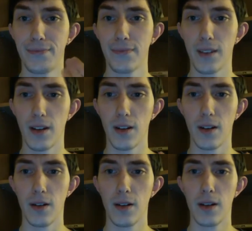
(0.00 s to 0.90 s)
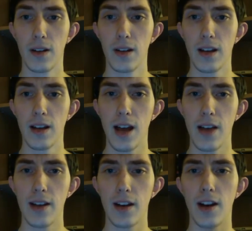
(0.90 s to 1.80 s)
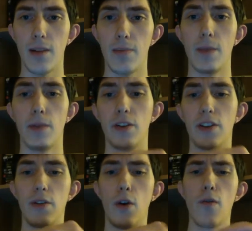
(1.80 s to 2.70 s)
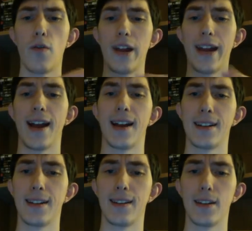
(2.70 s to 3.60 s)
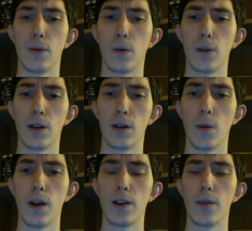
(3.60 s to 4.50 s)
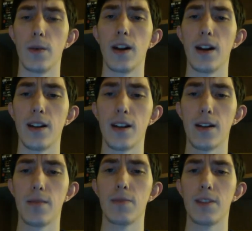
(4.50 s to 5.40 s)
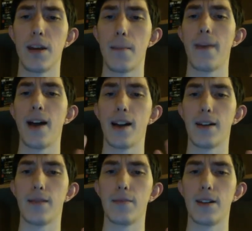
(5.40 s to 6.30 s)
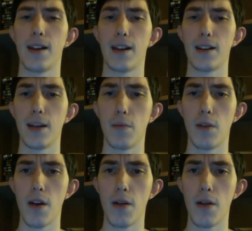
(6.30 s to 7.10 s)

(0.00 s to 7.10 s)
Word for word: you know, I think a lot of people are just overreacting to this whole situation. We need to take a step back and take a deep breath.